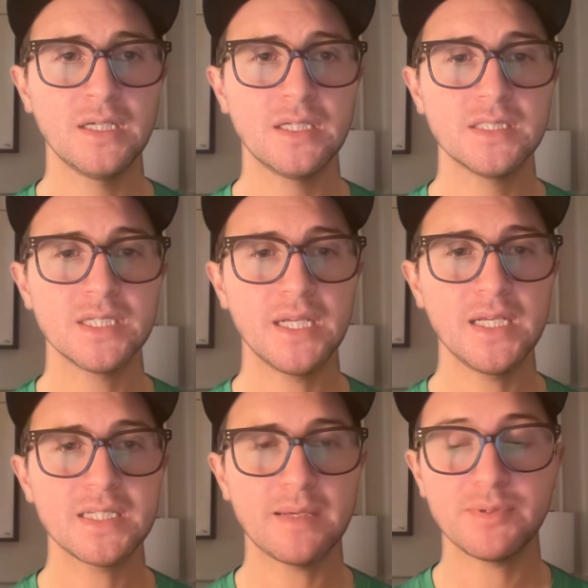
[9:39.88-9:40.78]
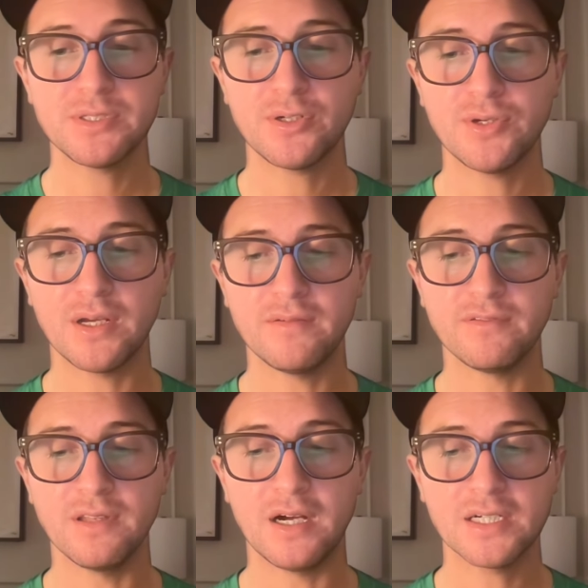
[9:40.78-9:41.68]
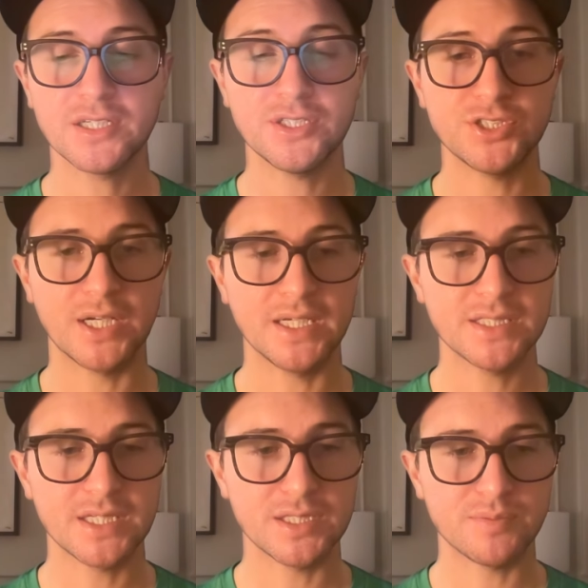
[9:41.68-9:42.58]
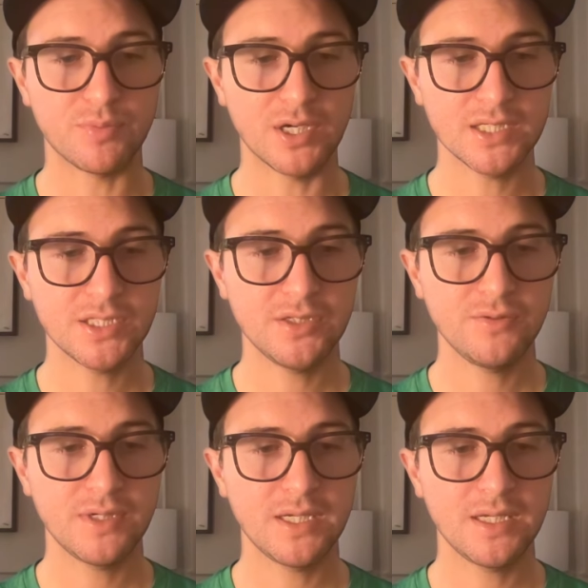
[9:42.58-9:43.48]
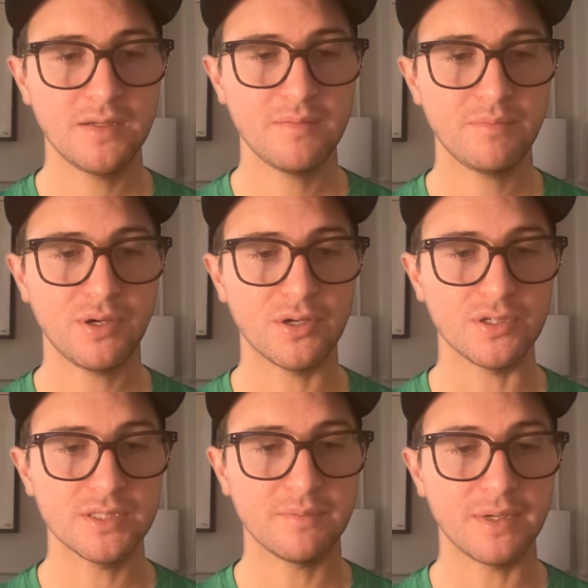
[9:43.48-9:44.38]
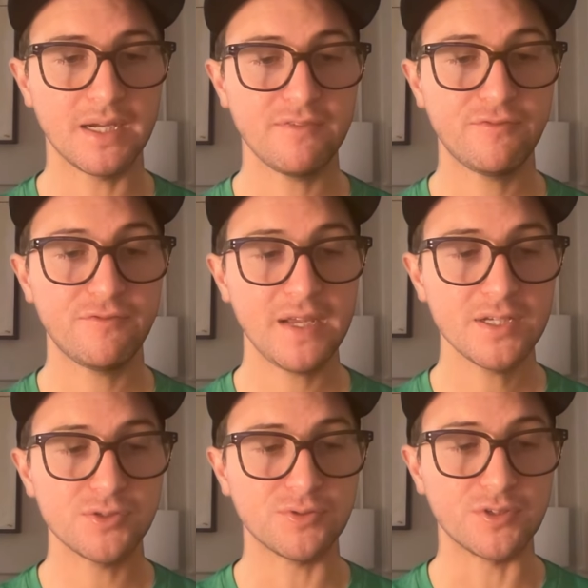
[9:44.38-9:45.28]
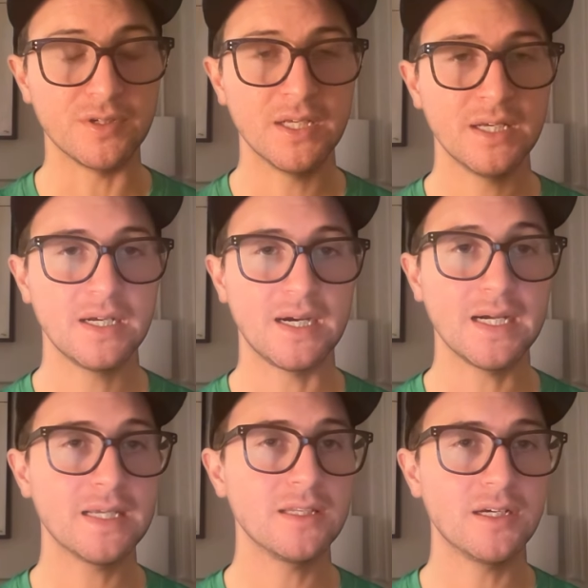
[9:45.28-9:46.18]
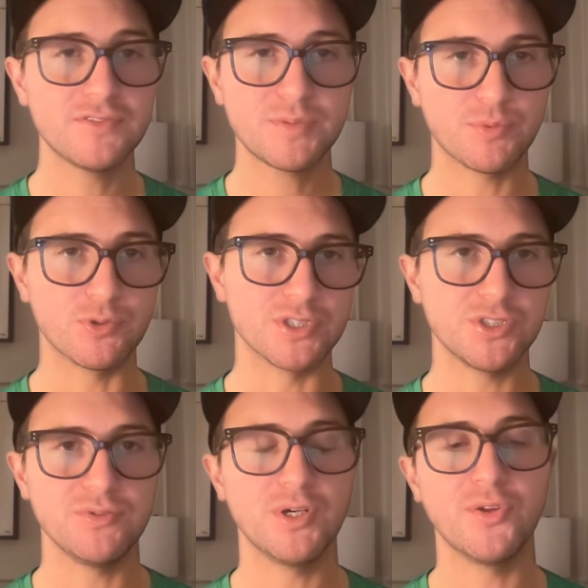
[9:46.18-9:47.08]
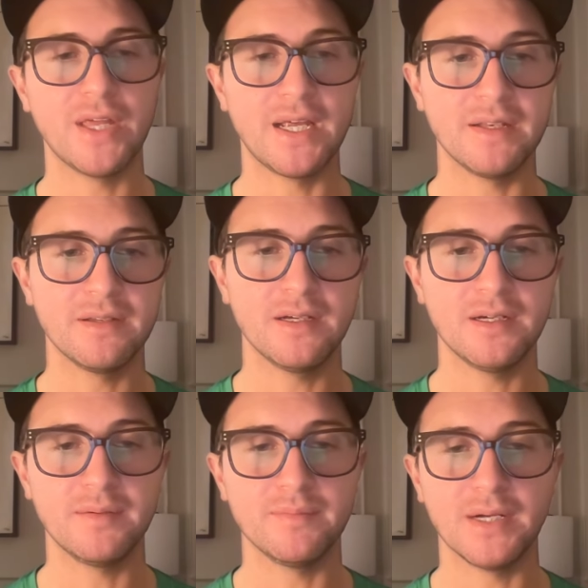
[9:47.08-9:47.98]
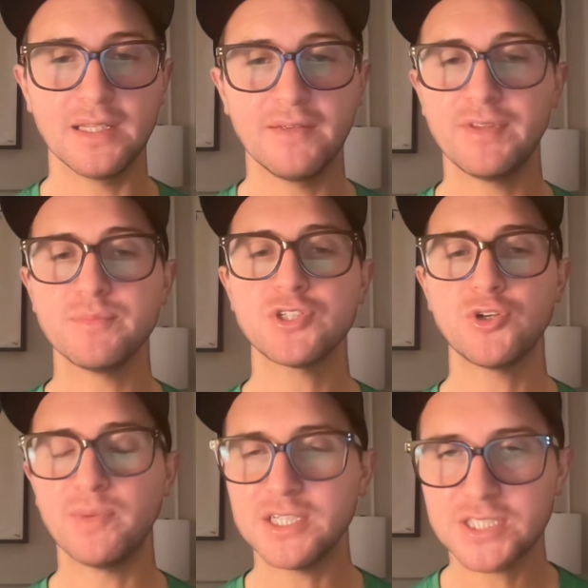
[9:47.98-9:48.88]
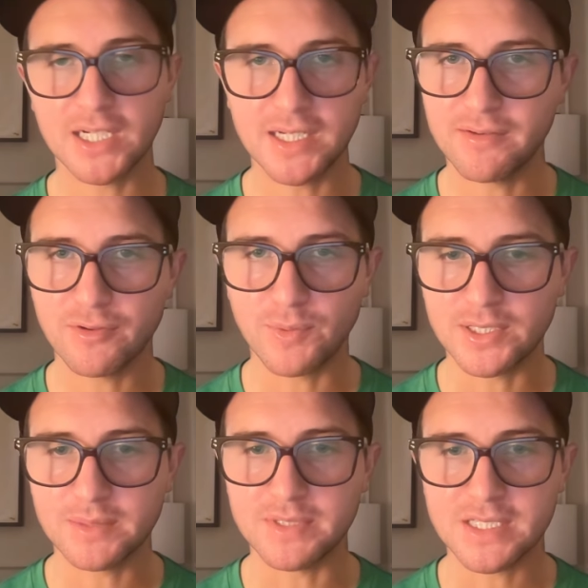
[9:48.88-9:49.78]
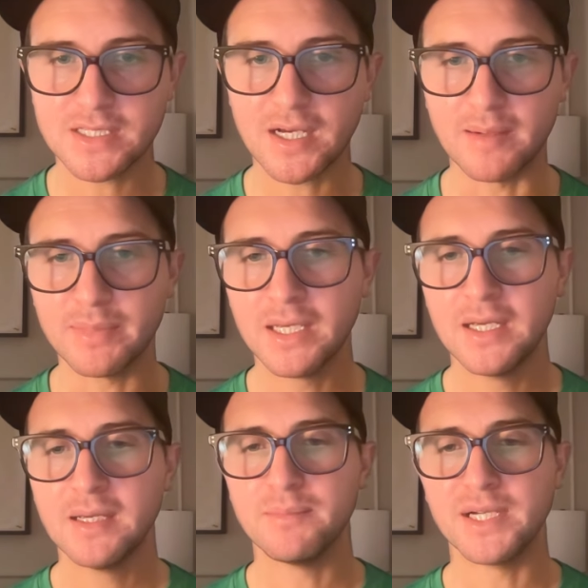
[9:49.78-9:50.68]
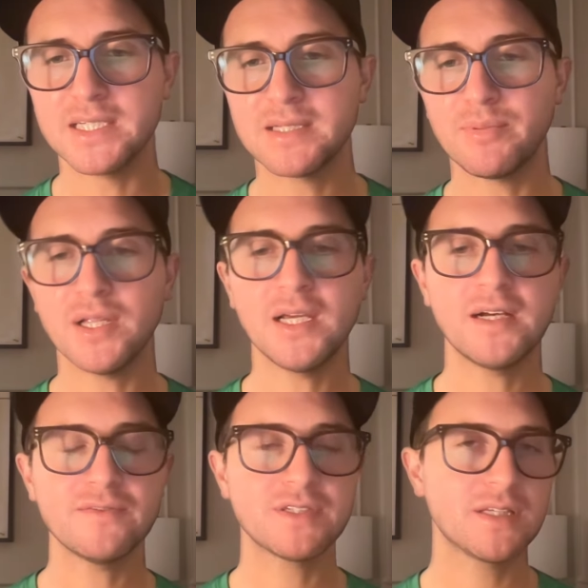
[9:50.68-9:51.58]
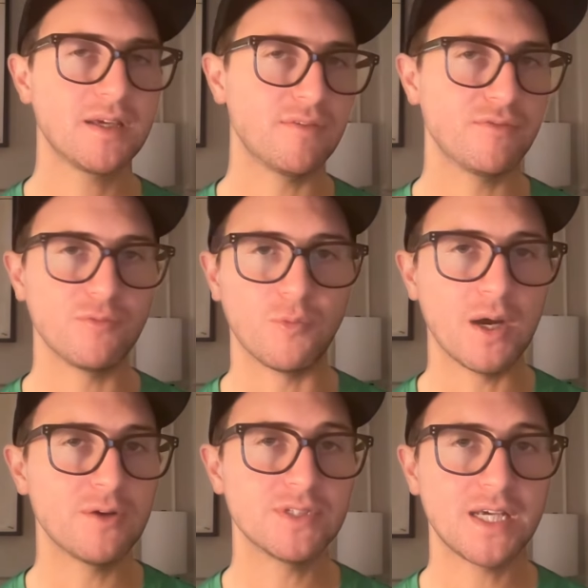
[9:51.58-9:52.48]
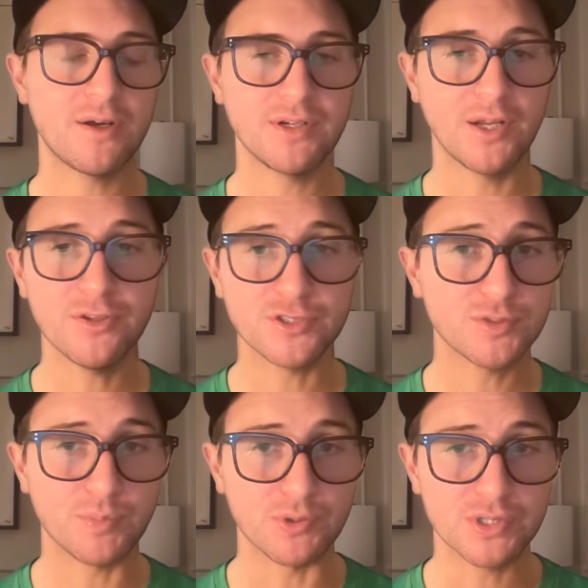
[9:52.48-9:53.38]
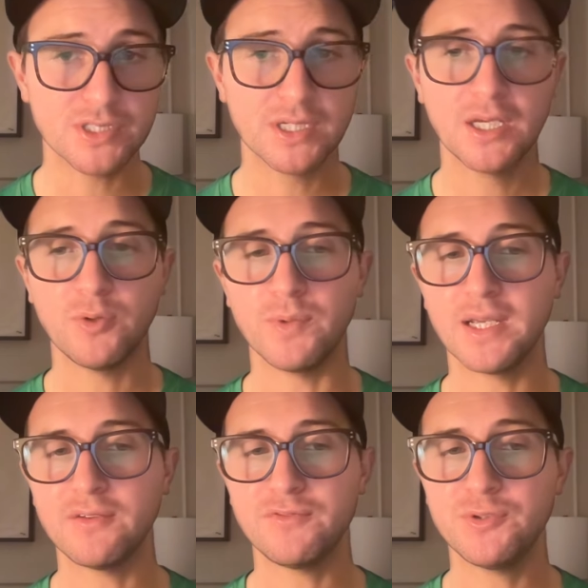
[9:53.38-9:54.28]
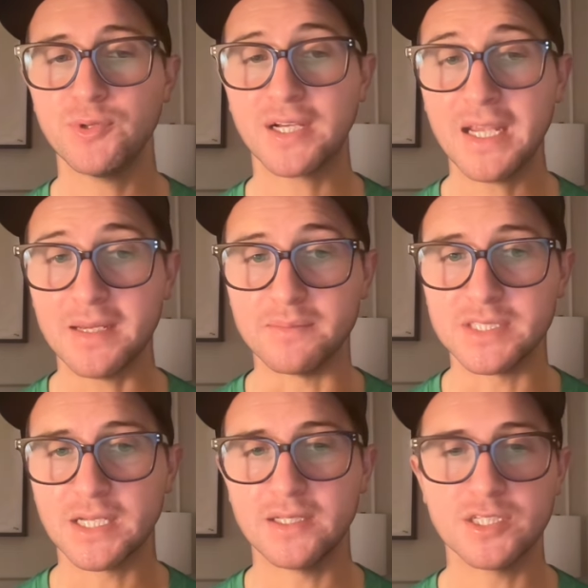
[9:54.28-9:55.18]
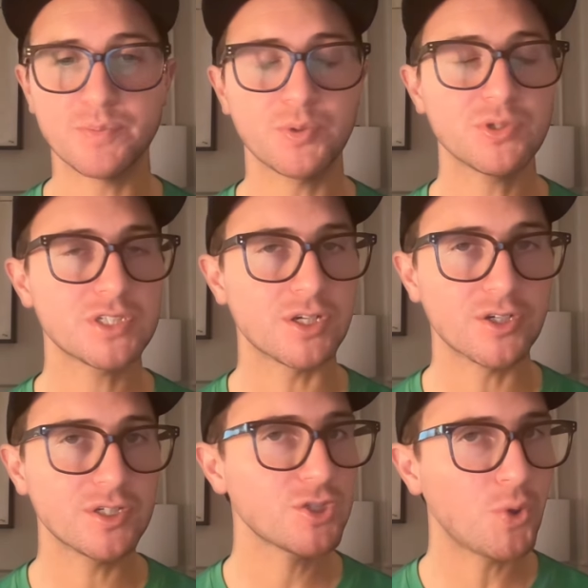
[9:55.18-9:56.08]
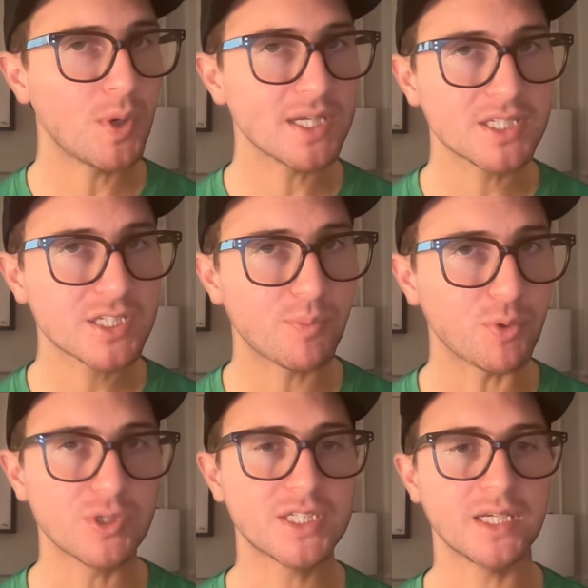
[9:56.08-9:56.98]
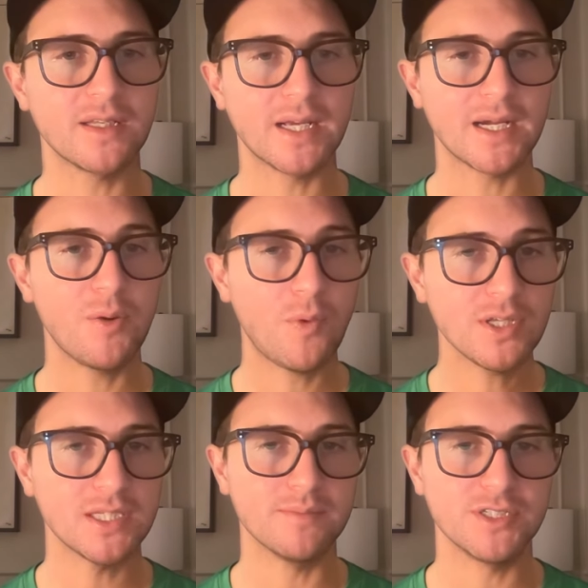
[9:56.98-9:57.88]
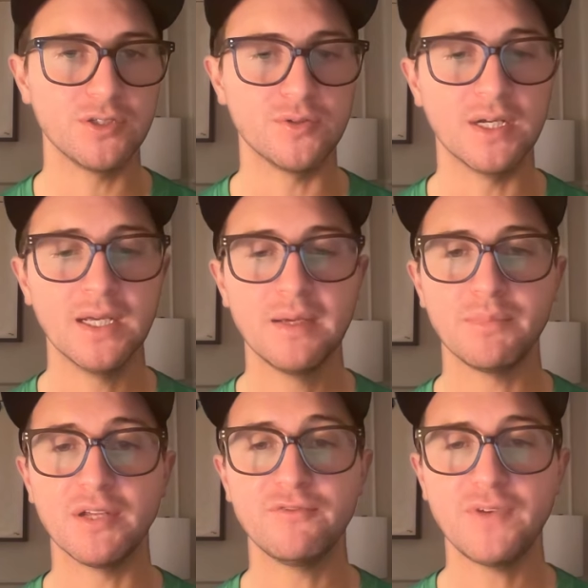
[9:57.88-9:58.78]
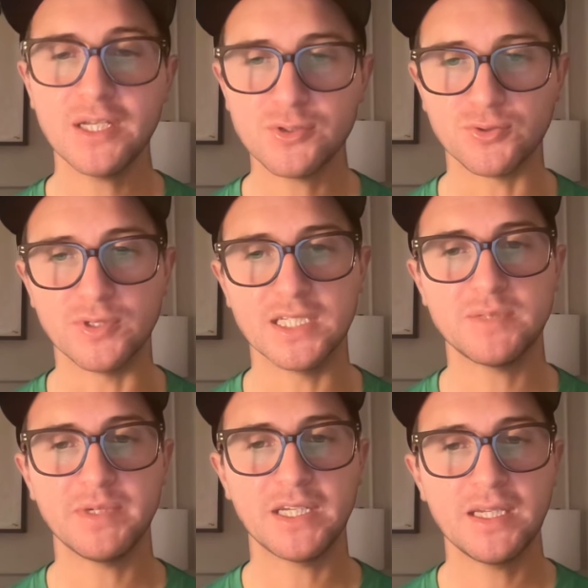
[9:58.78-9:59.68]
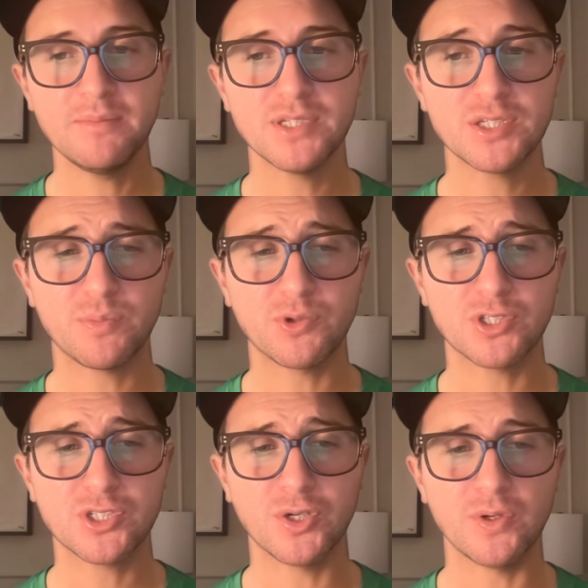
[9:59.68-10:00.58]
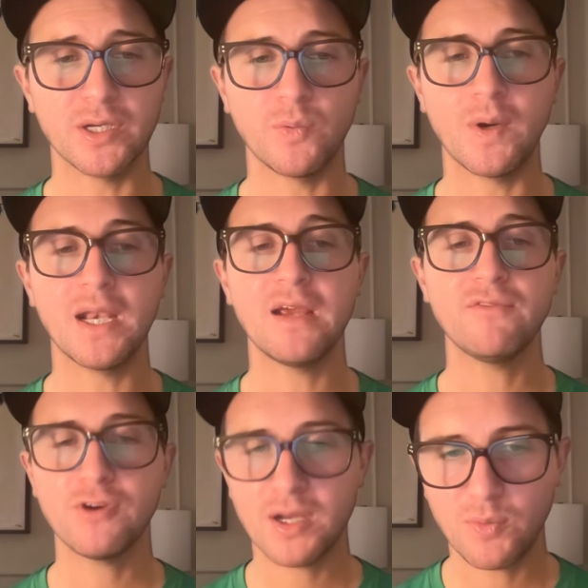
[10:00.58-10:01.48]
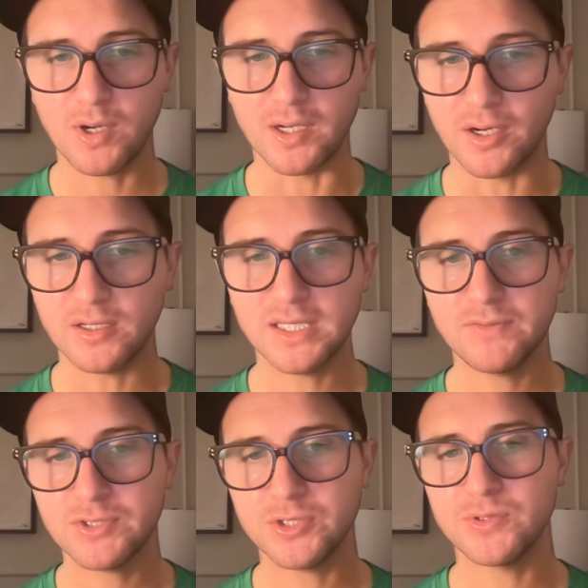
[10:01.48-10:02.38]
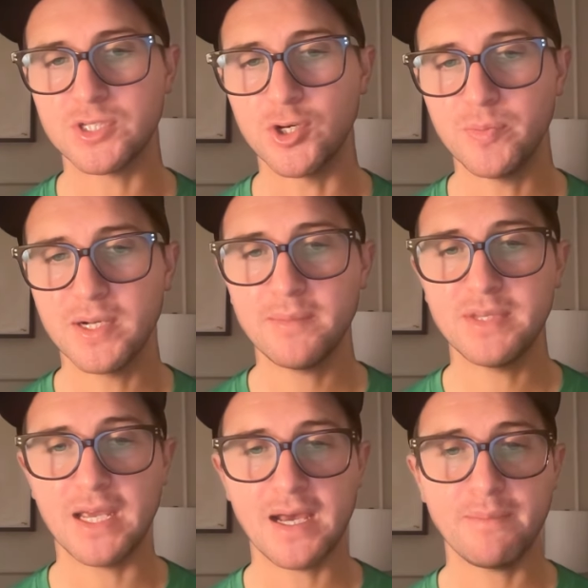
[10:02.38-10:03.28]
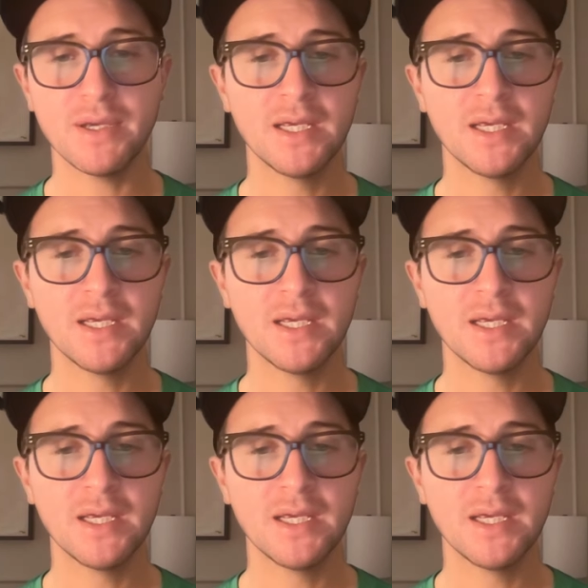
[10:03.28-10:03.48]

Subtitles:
today's episode of Locked On Giants is brought to you in part by FanDuel. I love sports, you know that. I love them so much that I never want them to stop. But as the playoffs have wound down in other sports, we get fewer games, and the sports aren't quite sportsing like I want them to. But FanDuel lets me keep the sports going whenever I want. All I have to do is open up the app